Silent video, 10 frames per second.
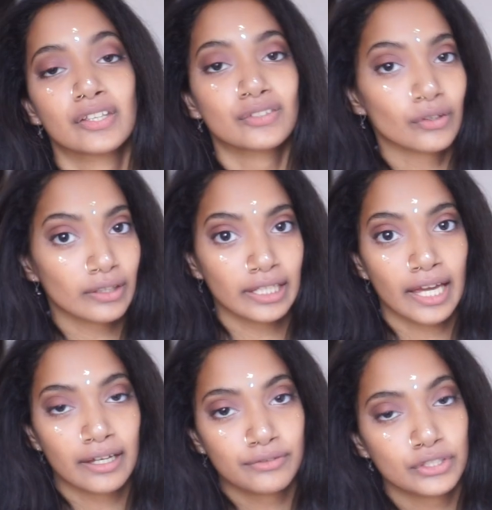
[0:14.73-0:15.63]
So they
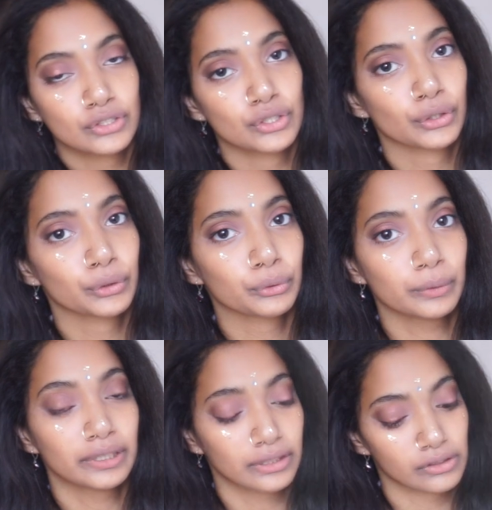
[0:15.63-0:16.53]
have two
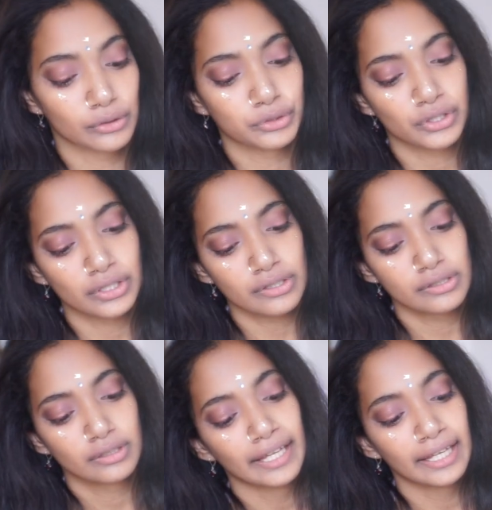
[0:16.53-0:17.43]

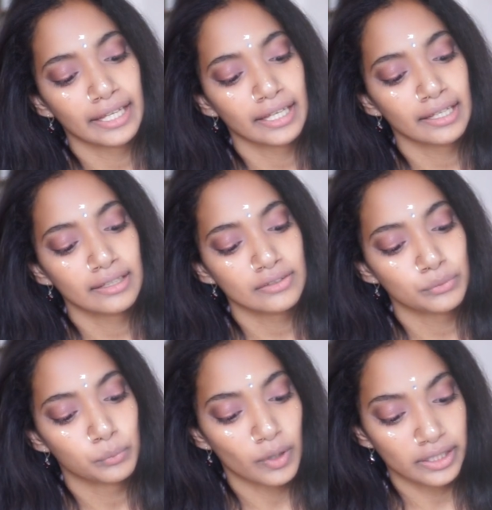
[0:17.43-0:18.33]
enclosures, and
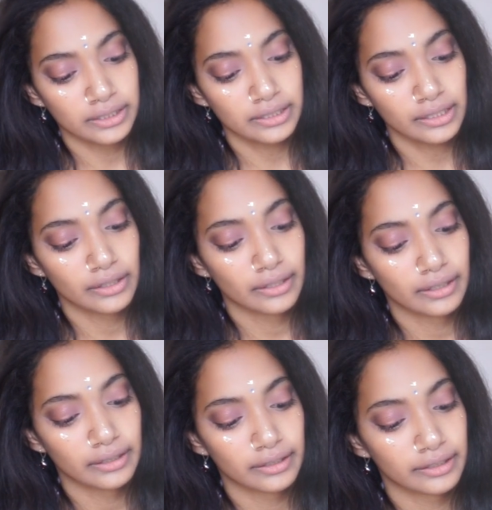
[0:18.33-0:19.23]
one
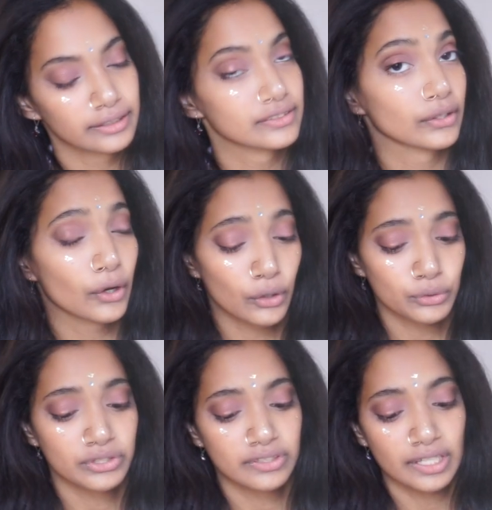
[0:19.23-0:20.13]
is
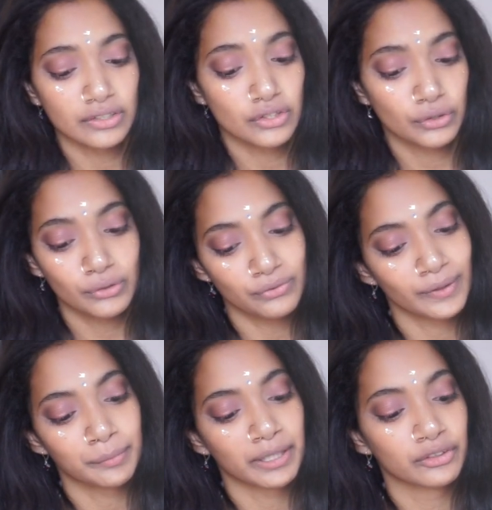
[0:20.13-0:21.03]
hosting two
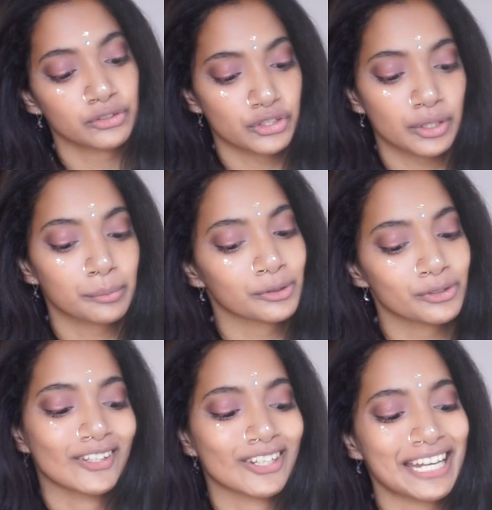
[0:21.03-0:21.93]
female gerbils.
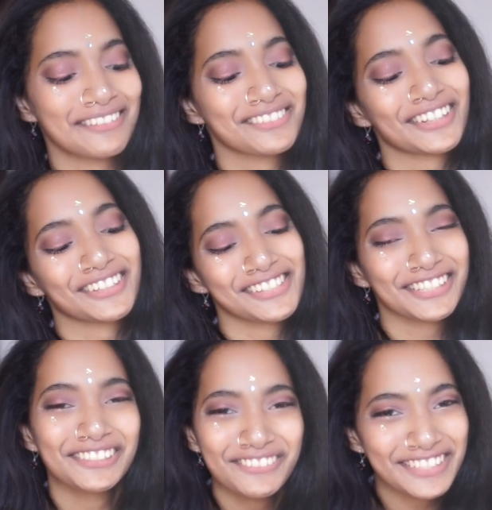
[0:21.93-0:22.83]
Her names are
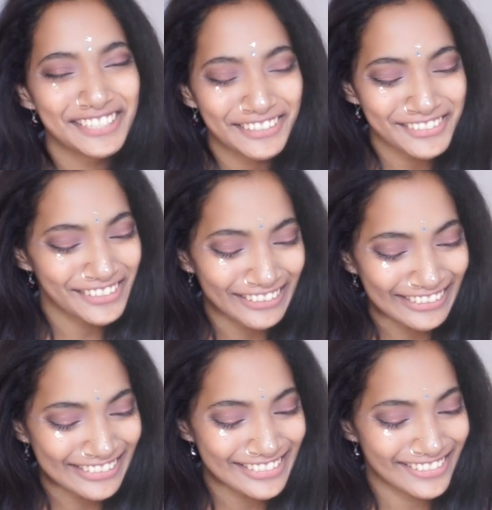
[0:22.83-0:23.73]
Cinnamon Toast
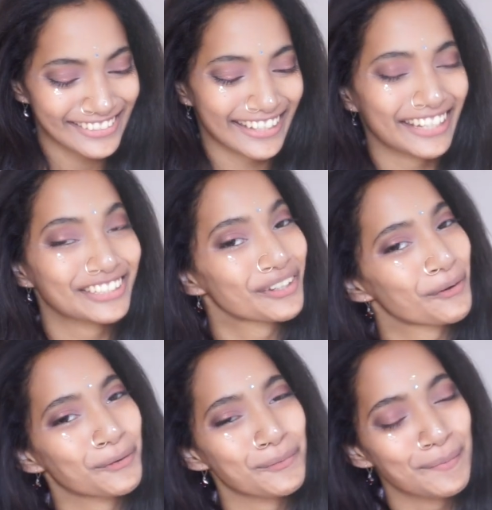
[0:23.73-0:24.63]
Crunch and
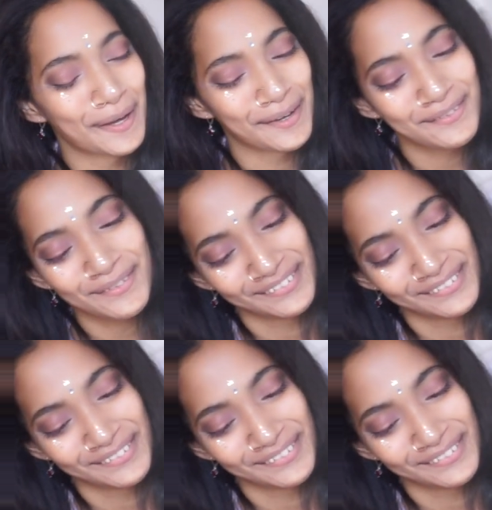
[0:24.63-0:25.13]
Cocoa Puff,